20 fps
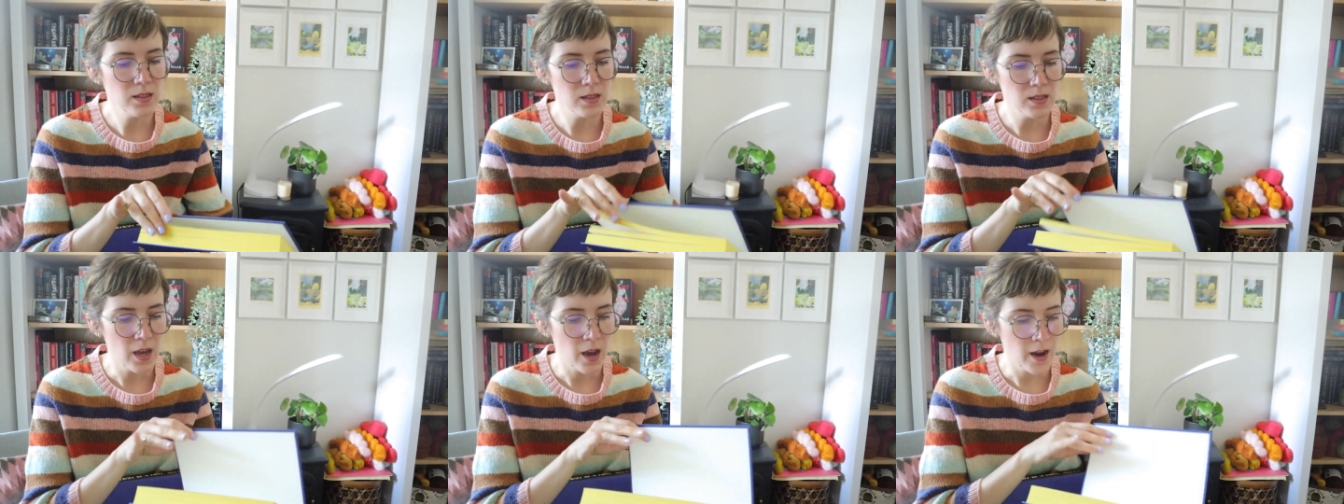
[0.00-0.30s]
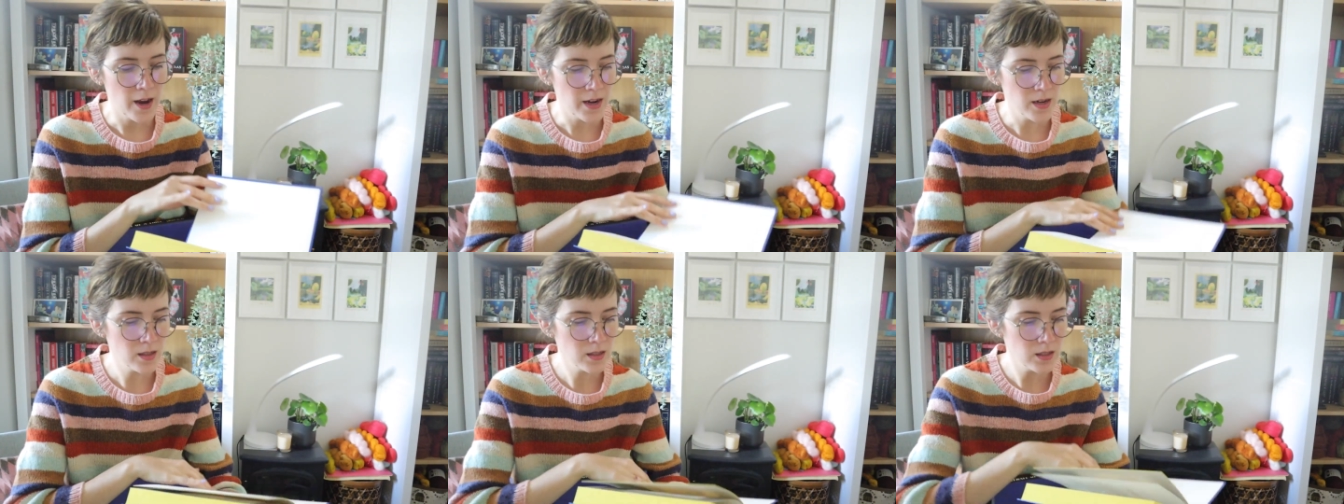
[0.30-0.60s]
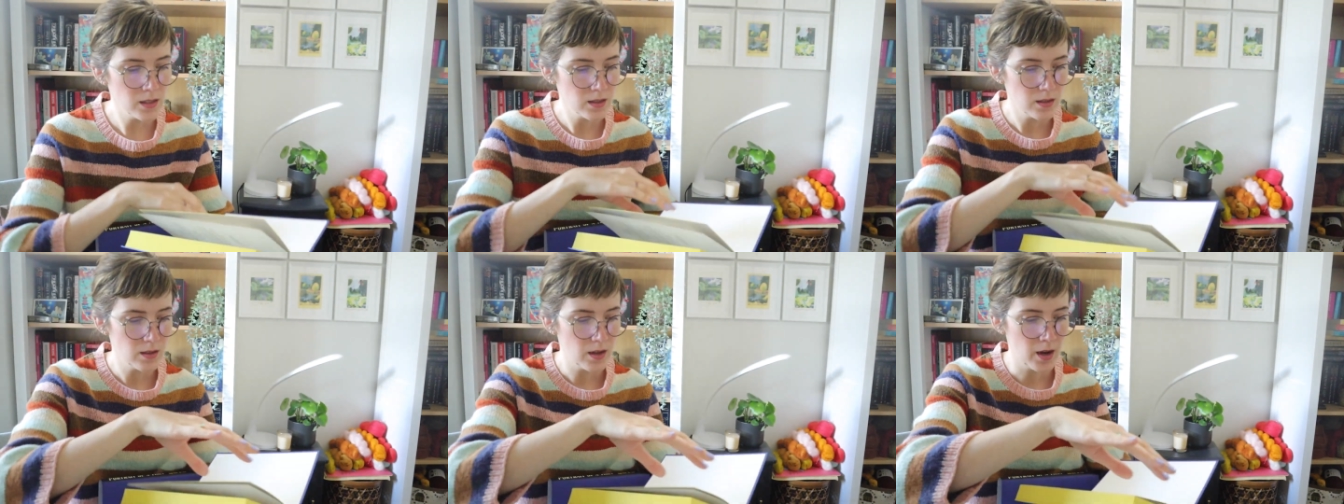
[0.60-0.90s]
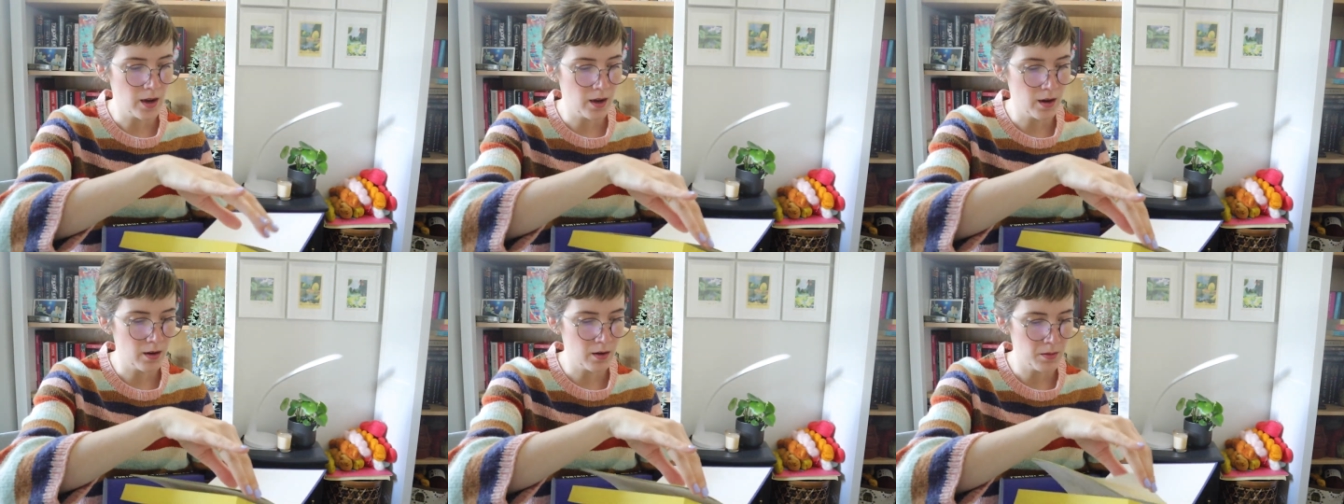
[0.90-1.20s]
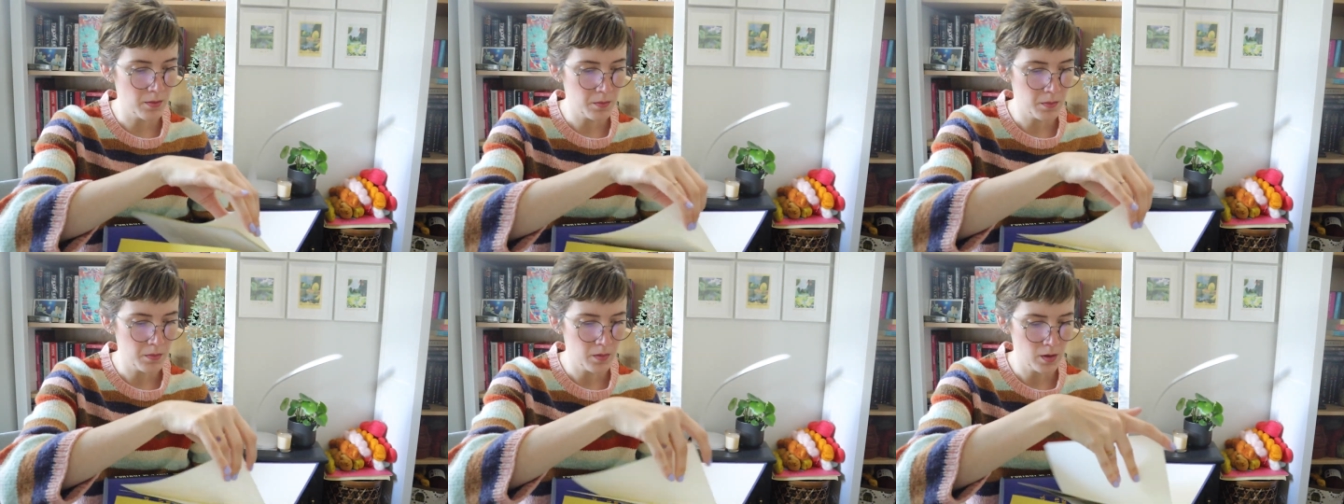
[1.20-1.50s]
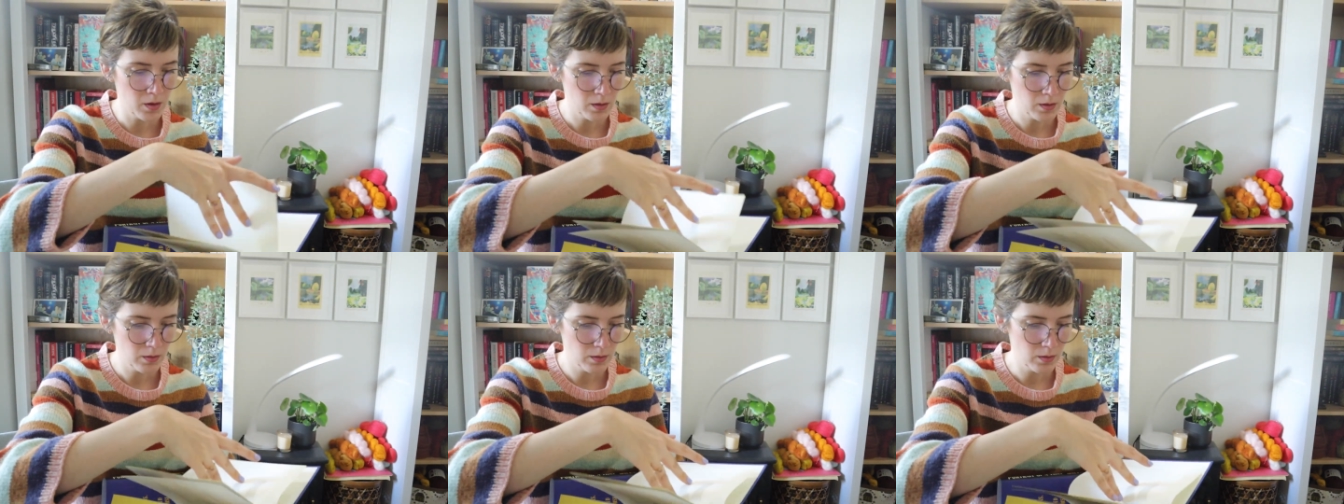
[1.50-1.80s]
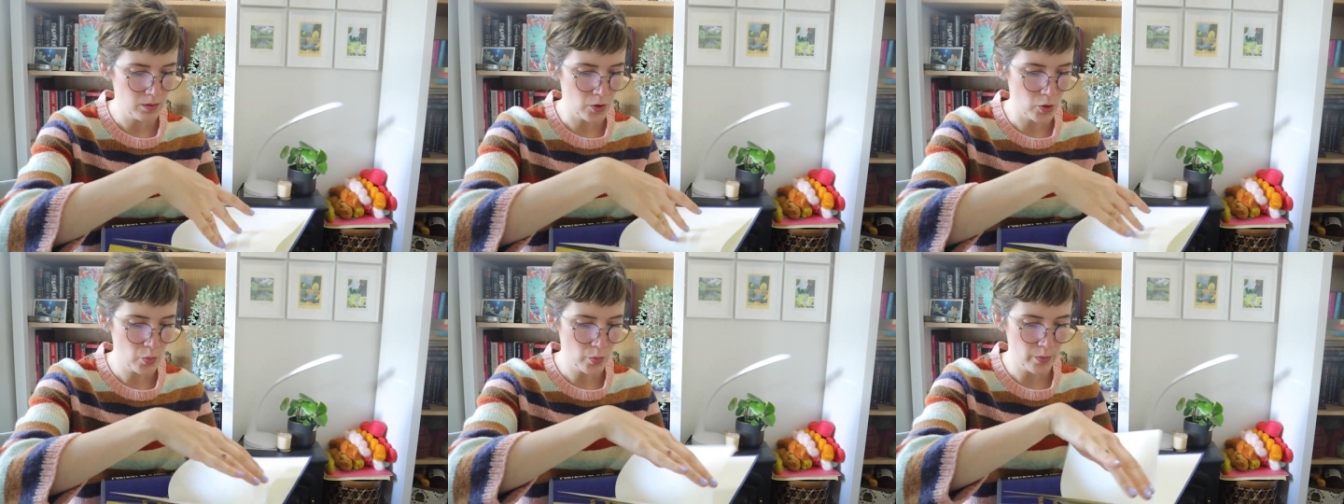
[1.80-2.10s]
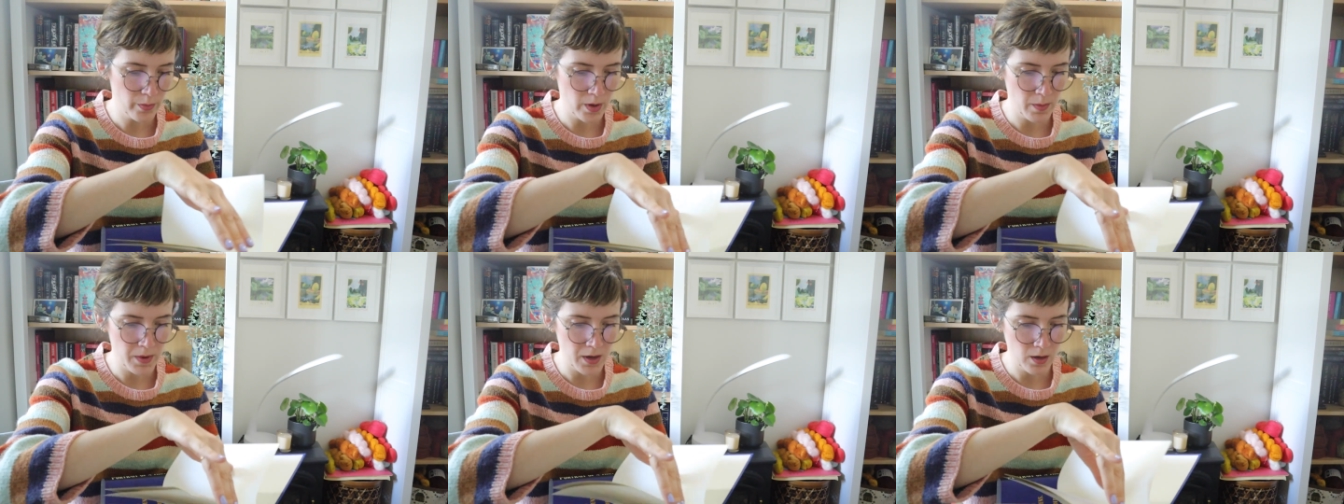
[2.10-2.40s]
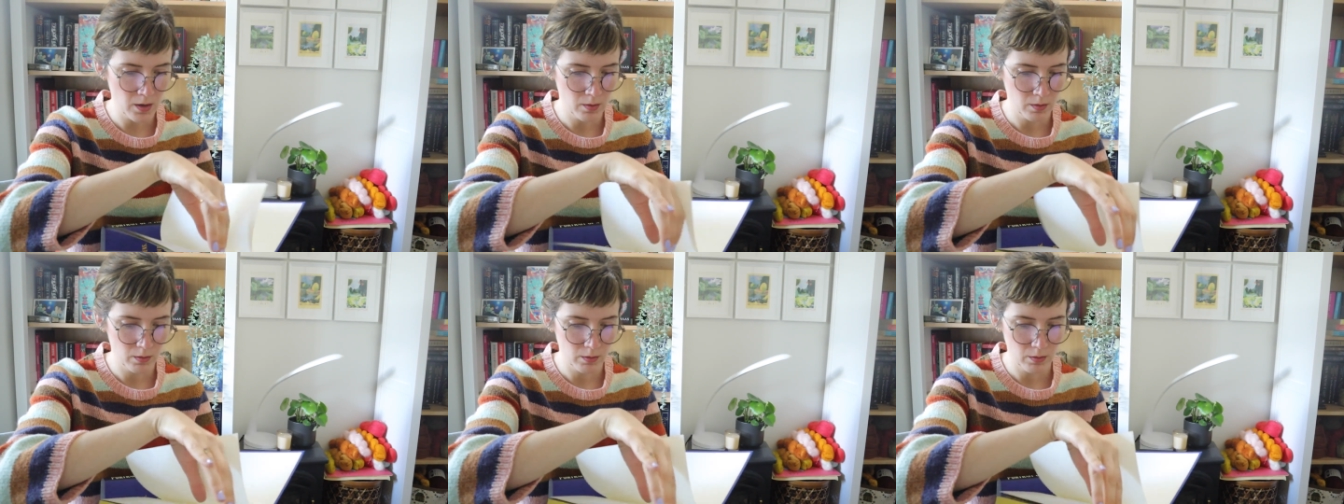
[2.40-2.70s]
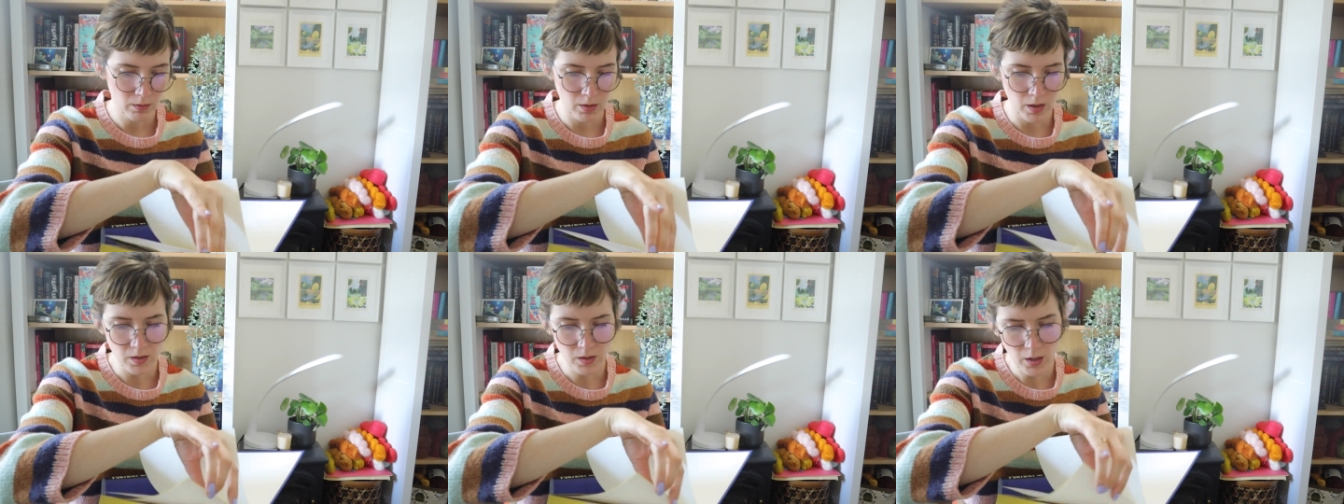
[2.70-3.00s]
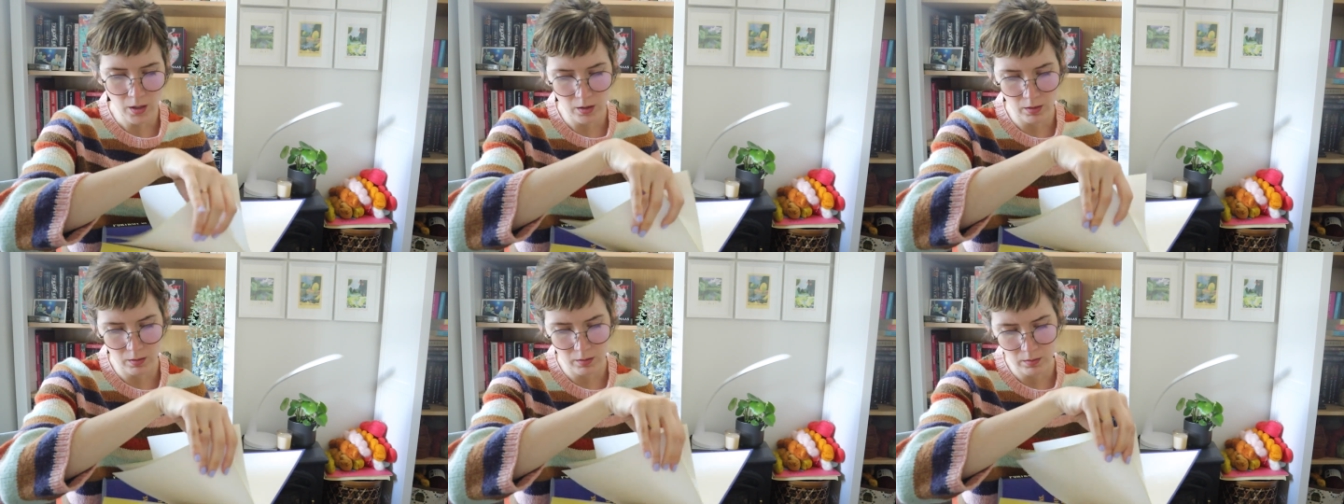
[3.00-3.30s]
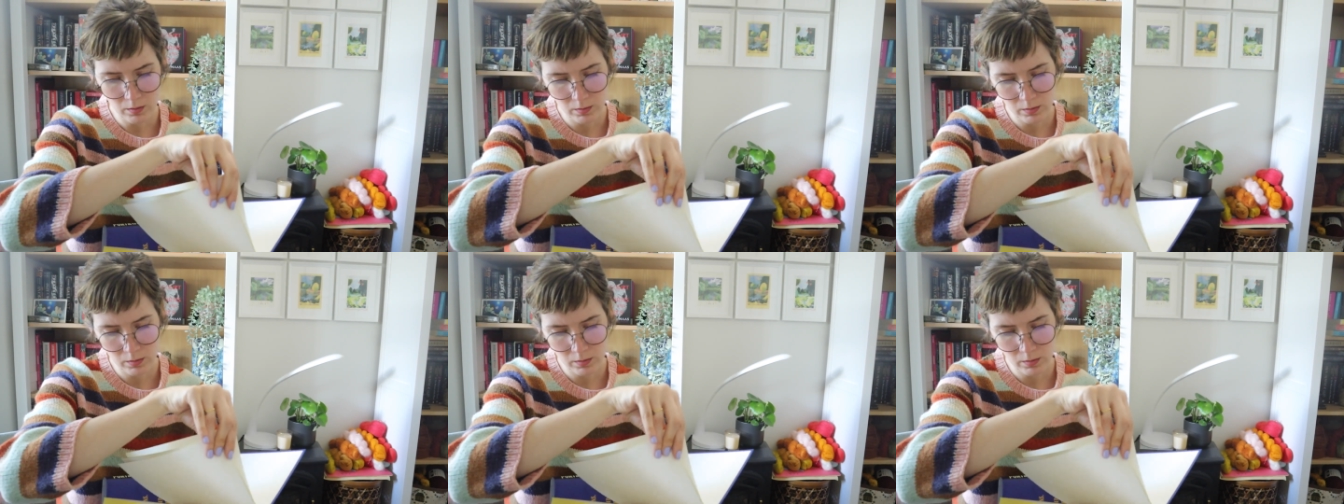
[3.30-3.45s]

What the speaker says: signed. Nope, maybe. Is it?